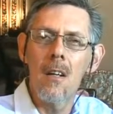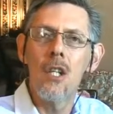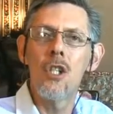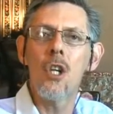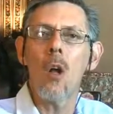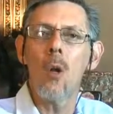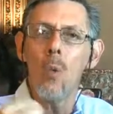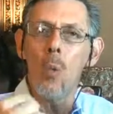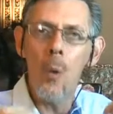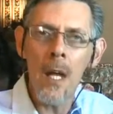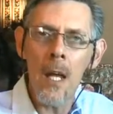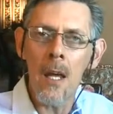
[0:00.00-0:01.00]
shall
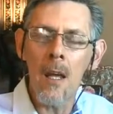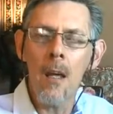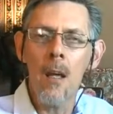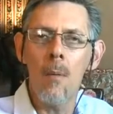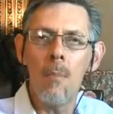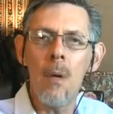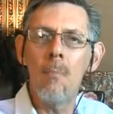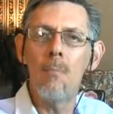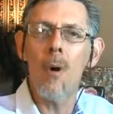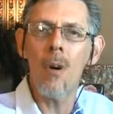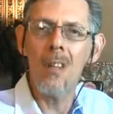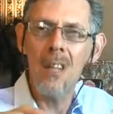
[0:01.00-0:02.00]
we be
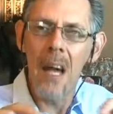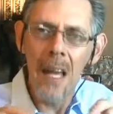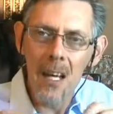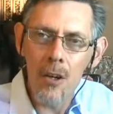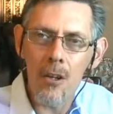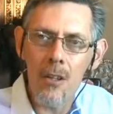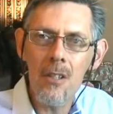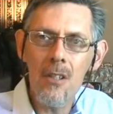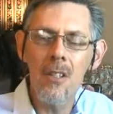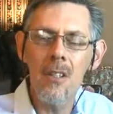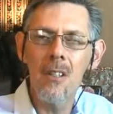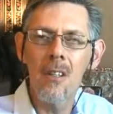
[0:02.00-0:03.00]

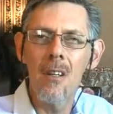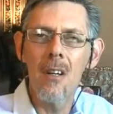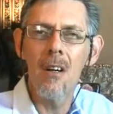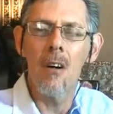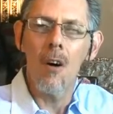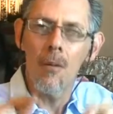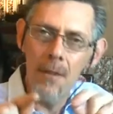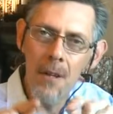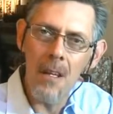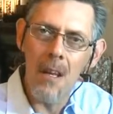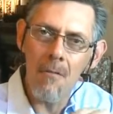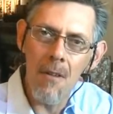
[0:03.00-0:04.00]
partakers of the
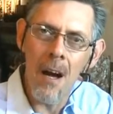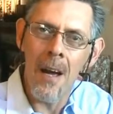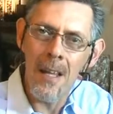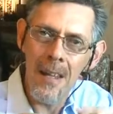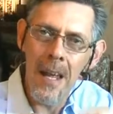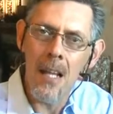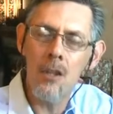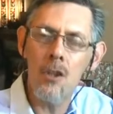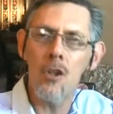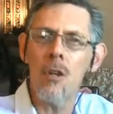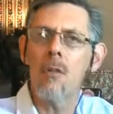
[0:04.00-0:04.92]
divine nature.